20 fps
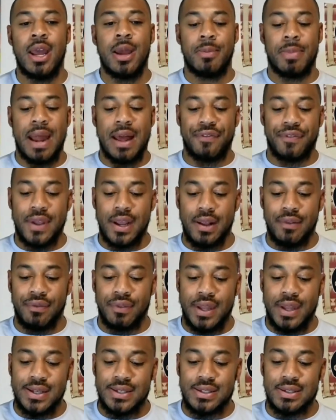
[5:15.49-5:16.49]
But I think
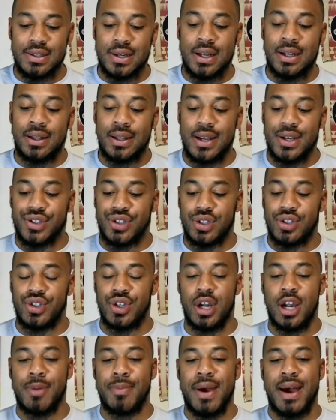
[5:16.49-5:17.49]
this addition,
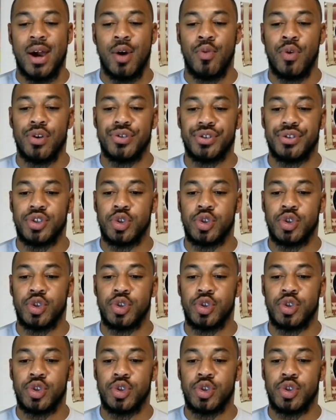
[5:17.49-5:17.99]
Jeremiah Wilson,